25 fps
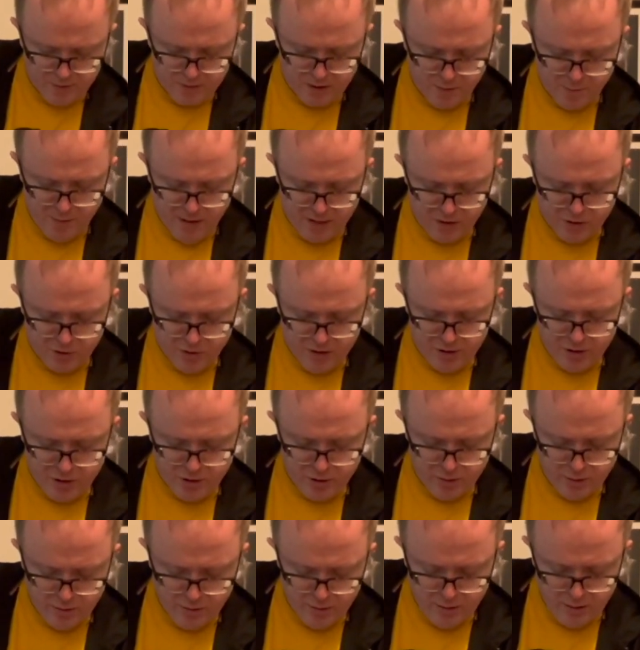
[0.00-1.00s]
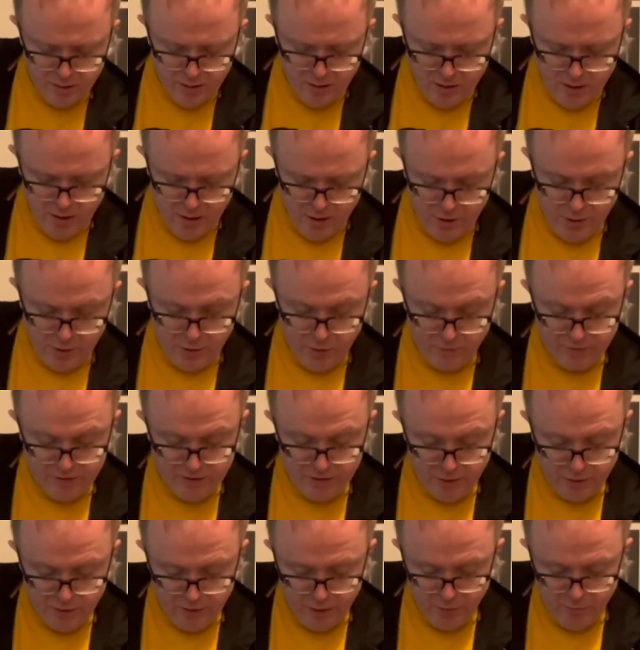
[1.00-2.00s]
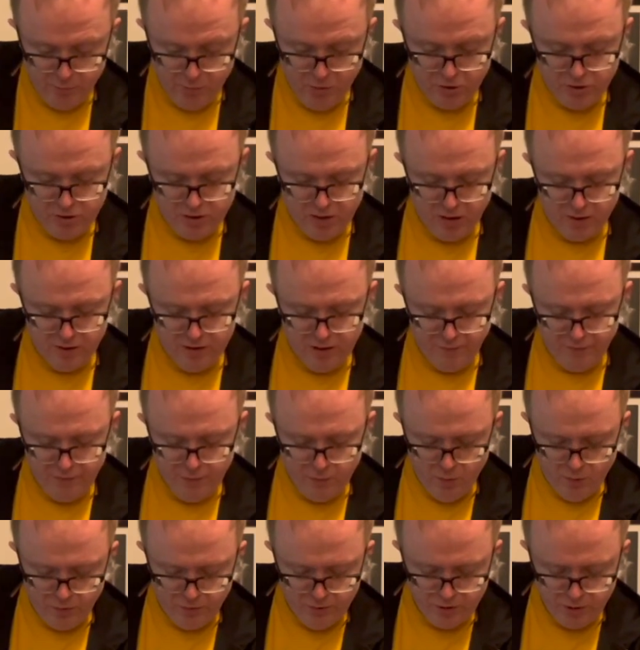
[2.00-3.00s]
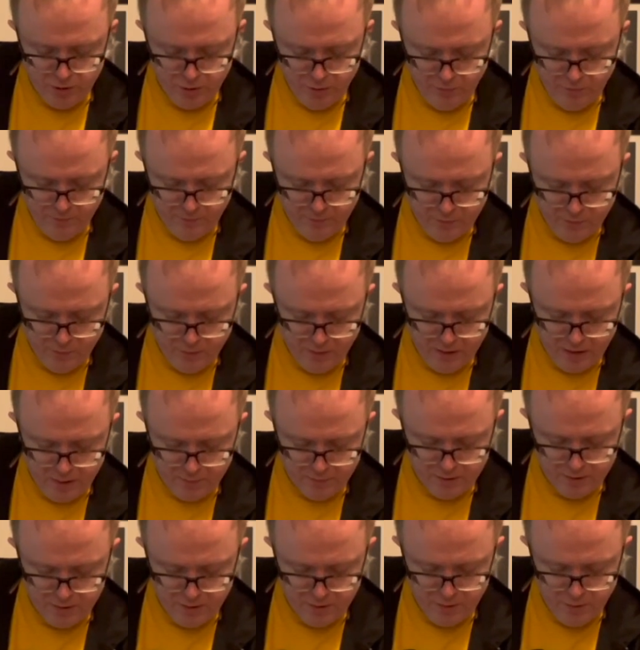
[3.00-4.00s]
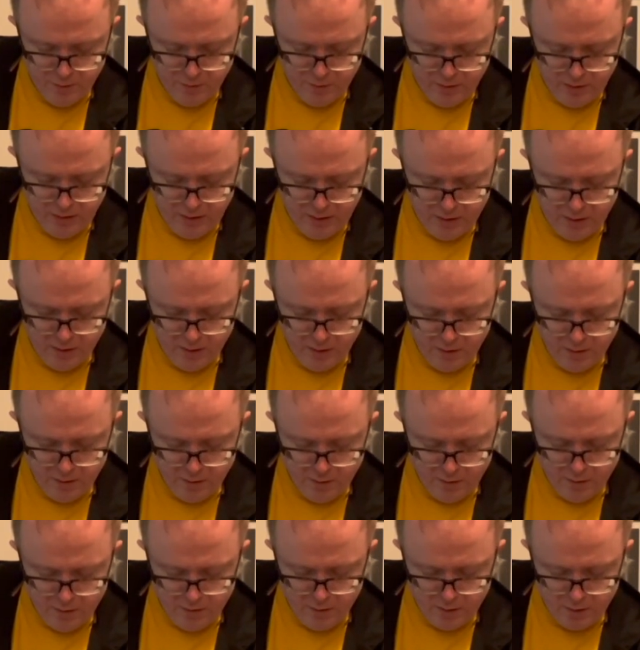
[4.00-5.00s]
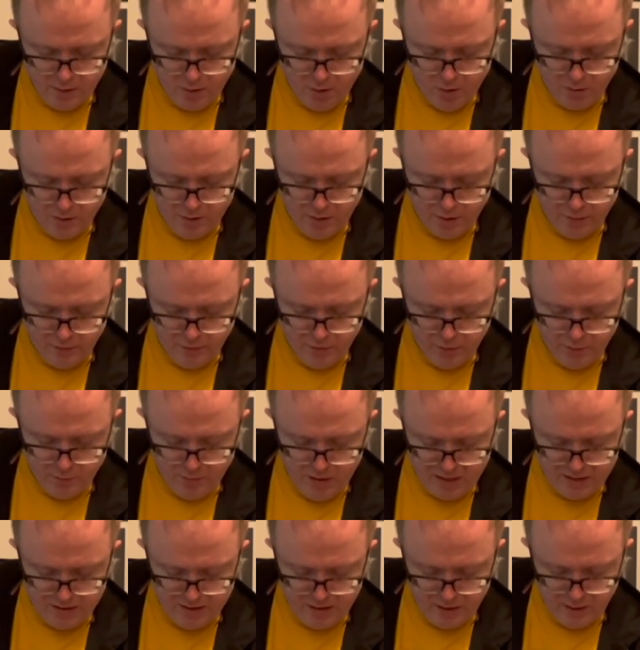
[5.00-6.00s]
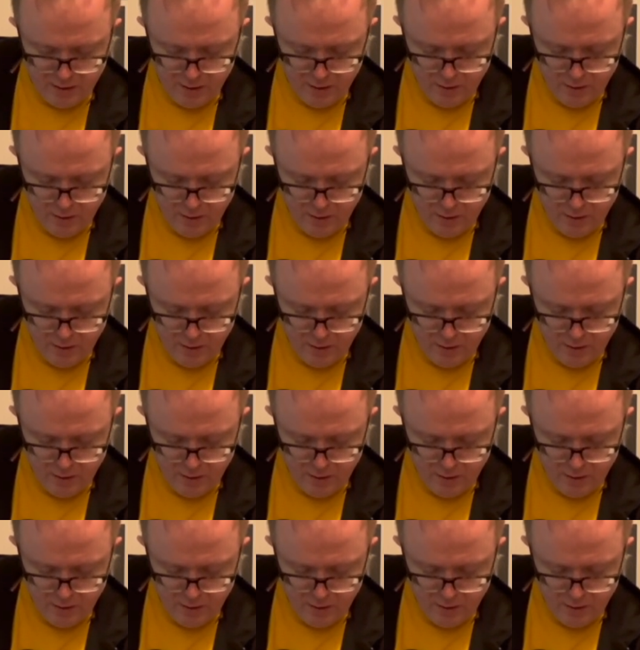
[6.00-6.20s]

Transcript: to the penetration, you can obviously do the little push subtlety if you want to. When it comes to the card going through the plastic,